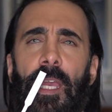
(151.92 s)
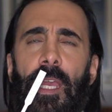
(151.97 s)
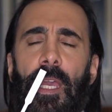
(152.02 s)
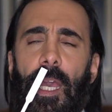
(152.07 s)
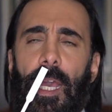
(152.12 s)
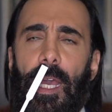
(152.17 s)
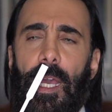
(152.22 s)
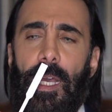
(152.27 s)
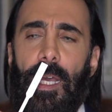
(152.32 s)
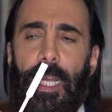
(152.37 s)

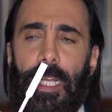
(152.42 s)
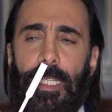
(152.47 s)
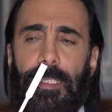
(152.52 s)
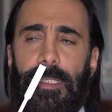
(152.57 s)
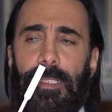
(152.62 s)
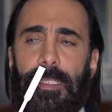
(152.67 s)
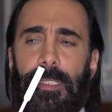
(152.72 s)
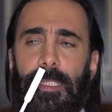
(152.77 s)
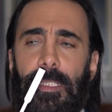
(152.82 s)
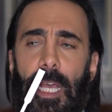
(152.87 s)

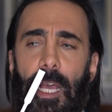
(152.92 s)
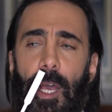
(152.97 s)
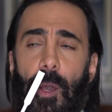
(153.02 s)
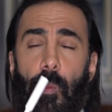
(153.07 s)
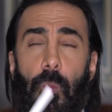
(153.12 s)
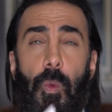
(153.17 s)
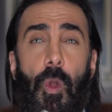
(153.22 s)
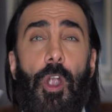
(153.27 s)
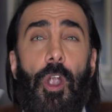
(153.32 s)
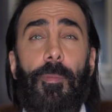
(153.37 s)
it's
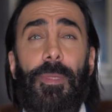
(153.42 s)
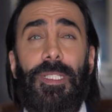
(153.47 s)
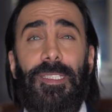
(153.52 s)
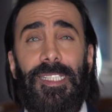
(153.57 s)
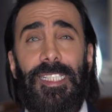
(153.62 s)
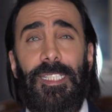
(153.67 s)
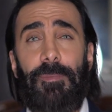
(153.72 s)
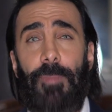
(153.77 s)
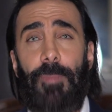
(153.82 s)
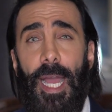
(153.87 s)
warm and
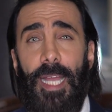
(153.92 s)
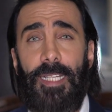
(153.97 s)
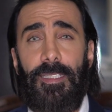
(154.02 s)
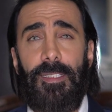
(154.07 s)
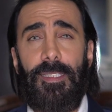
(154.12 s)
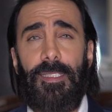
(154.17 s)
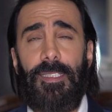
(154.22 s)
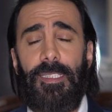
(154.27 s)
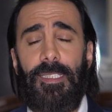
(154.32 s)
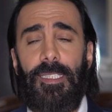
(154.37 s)

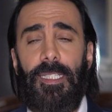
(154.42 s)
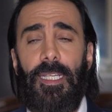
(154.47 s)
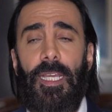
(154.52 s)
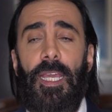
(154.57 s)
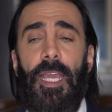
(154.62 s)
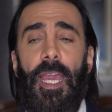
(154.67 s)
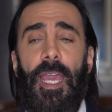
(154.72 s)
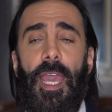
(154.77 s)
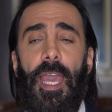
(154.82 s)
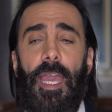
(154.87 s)
spicy.
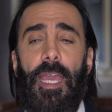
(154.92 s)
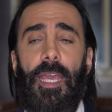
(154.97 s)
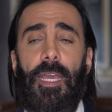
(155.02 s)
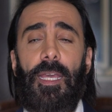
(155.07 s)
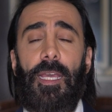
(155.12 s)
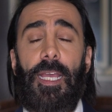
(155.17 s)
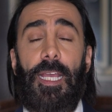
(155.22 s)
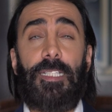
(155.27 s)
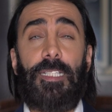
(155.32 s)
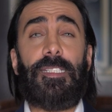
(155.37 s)

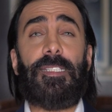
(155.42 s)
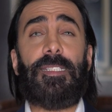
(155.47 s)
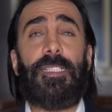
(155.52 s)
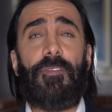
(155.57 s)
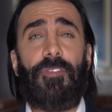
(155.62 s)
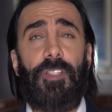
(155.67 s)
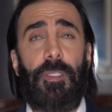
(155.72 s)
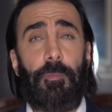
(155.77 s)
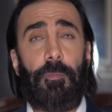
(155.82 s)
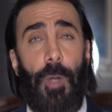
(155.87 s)
It's
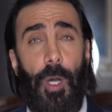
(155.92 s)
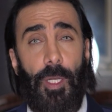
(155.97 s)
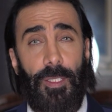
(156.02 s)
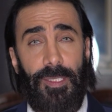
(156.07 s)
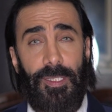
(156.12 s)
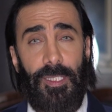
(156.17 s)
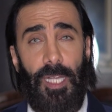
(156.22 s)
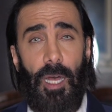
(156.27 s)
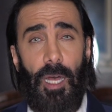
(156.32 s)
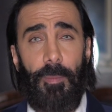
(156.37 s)
definitely
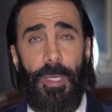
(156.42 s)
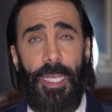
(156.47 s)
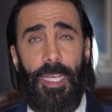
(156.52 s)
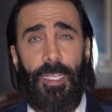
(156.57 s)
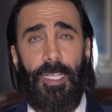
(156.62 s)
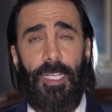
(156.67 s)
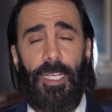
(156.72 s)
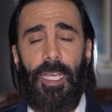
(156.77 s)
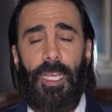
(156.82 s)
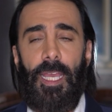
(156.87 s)

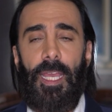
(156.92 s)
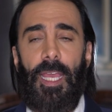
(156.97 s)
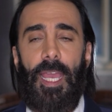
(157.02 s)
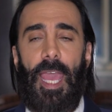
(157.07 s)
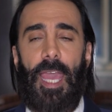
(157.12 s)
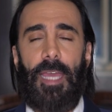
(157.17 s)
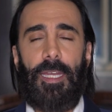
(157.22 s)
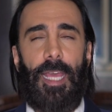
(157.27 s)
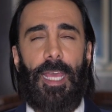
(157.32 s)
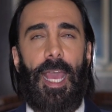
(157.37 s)
balsamic,
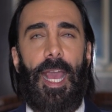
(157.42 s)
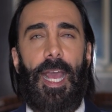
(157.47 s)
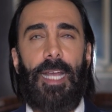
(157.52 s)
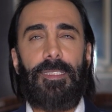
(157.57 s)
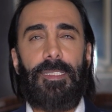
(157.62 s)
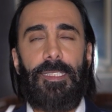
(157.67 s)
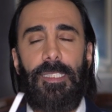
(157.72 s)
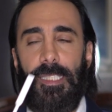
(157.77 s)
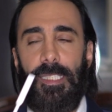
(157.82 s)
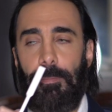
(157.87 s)
and it
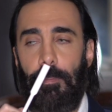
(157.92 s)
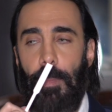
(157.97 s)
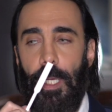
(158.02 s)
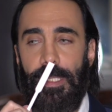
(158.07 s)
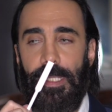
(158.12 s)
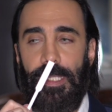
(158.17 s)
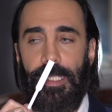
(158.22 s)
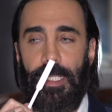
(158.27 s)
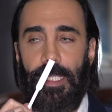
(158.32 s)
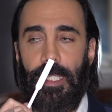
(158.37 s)
has this
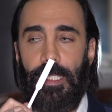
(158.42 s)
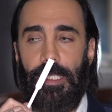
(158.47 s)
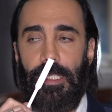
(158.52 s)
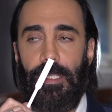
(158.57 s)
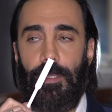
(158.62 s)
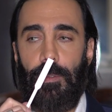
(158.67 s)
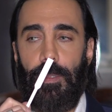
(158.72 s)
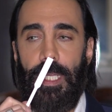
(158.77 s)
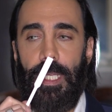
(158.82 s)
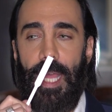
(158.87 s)

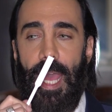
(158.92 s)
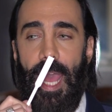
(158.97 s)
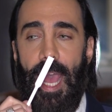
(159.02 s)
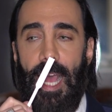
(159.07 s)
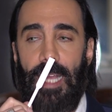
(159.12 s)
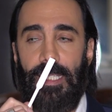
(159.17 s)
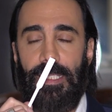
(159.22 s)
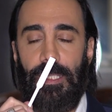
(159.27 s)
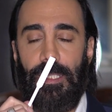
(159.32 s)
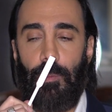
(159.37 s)
muskiness to it
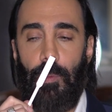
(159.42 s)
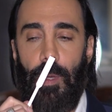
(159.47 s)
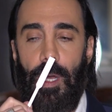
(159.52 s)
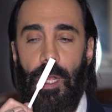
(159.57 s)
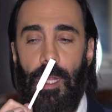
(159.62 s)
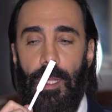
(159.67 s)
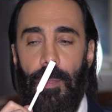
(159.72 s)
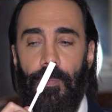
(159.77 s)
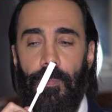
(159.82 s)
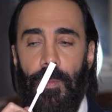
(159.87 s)
as
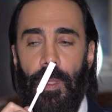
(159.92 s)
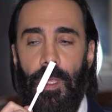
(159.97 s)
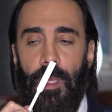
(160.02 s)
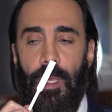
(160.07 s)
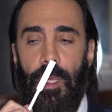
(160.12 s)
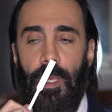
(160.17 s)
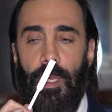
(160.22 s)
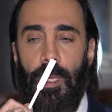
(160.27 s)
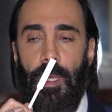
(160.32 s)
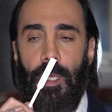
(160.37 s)
well.
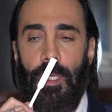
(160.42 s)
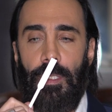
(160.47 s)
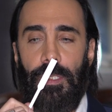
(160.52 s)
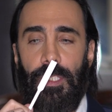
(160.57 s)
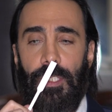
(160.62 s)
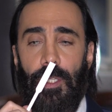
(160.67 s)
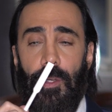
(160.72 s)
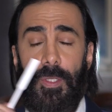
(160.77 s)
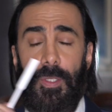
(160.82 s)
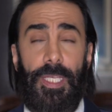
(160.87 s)

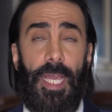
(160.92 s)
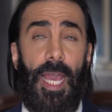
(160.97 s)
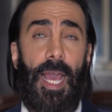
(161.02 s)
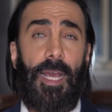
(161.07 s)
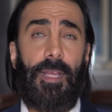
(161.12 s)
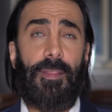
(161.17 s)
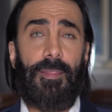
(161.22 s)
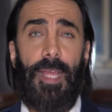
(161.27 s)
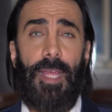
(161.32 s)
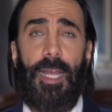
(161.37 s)
So yeah,
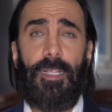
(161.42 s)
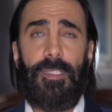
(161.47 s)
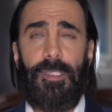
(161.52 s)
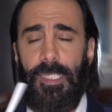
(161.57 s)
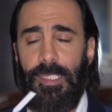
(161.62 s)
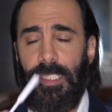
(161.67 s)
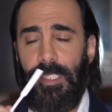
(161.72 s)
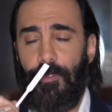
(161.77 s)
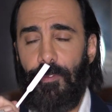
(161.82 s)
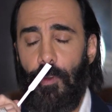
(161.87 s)
that's
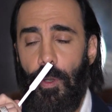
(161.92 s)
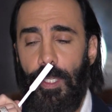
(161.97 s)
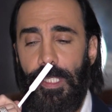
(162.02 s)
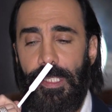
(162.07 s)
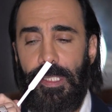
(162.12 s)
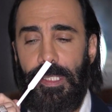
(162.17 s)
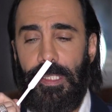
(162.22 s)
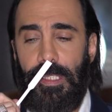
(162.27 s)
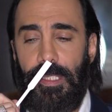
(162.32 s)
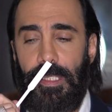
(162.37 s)
as far
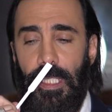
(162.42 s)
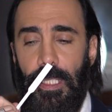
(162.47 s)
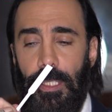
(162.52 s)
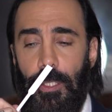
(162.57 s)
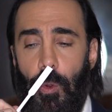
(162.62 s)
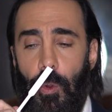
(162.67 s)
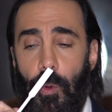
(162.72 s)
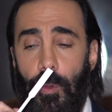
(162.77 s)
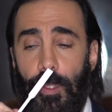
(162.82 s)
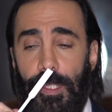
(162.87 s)
as the
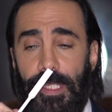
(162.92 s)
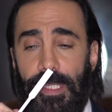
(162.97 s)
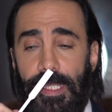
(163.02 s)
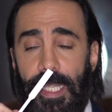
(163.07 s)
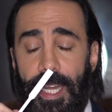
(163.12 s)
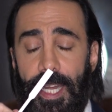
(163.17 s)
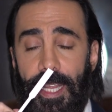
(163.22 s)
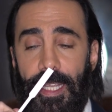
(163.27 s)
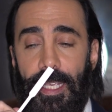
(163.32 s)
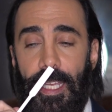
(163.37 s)
accords
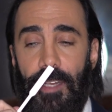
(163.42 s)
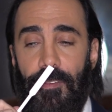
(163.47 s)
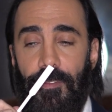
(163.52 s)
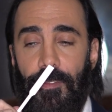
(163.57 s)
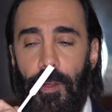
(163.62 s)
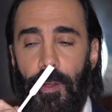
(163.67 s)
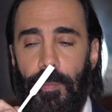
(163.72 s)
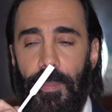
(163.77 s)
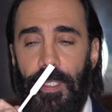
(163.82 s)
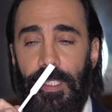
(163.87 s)
that I get
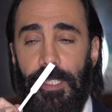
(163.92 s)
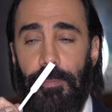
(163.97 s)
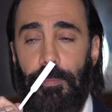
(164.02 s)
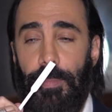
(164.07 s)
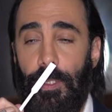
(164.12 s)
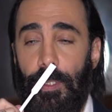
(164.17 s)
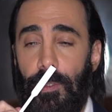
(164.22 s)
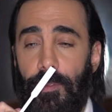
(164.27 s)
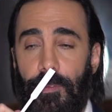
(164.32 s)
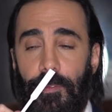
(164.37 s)
from this
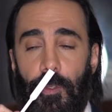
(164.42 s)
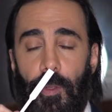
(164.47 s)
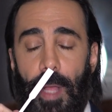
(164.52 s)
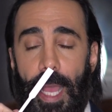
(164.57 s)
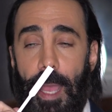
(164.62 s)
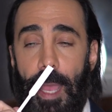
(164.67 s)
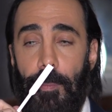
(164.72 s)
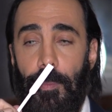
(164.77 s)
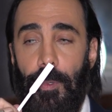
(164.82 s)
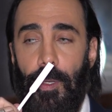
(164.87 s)
beautiful
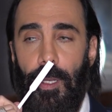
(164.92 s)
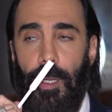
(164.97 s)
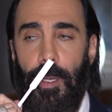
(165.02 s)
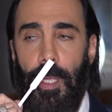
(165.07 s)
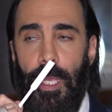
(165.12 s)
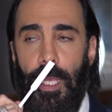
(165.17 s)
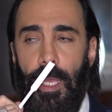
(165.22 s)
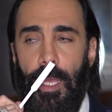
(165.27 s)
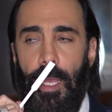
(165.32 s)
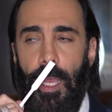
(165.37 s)
amber.
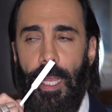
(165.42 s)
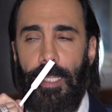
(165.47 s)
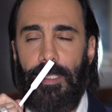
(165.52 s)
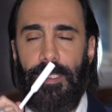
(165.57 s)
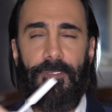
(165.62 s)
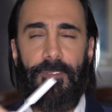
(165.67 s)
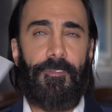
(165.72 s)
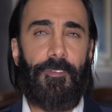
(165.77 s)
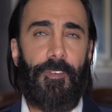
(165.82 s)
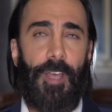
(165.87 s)

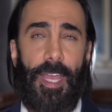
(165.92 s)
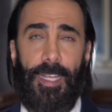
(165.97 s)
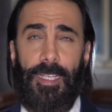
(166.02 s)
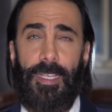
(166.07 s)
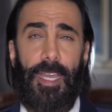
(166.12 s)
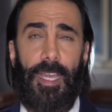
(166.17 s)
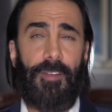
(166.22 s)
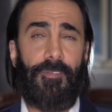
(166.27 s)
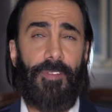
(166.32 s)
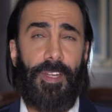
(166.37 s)
It's
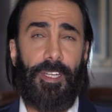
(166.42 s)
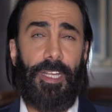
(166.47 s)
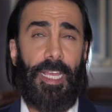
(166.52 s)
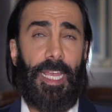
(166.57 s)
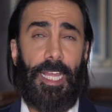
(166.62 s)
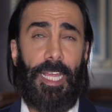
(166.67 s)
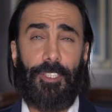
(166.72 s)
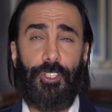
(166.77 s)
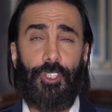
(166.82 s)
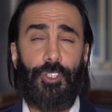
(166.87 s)
again, very
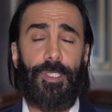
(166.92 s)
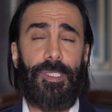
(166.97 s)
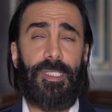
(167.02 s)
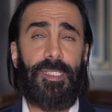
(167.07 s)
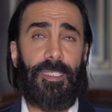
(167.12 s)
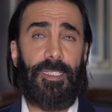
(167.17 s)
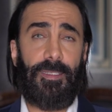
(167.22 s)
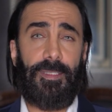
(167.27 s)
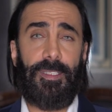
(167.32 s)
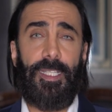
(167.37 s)

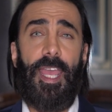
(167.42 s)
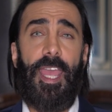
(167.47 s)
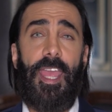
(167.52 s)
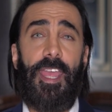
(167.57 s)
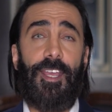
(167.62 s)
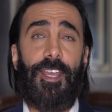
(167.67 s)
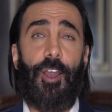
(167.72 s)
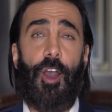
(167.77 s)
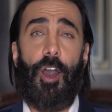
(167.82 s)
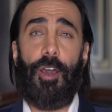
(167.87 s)
interesting
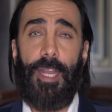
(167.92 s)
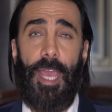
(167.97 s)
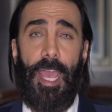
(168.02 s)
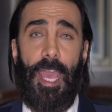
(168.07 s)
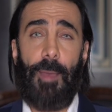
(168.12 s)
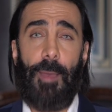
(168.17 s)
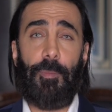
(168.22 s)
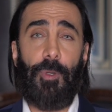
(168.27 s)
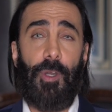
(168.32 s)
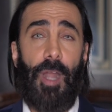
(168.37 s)
take on
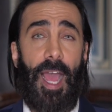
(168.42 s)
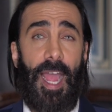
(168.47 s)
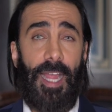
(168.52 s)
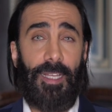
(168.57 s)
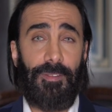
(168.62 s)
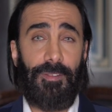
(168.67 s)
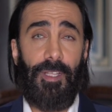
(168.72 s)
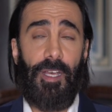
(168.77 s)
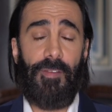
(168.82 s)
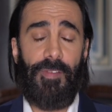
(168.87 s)
amber. I
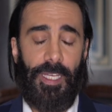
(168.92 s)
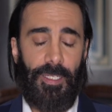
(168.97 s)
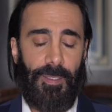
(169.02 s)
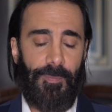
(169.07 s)
love it.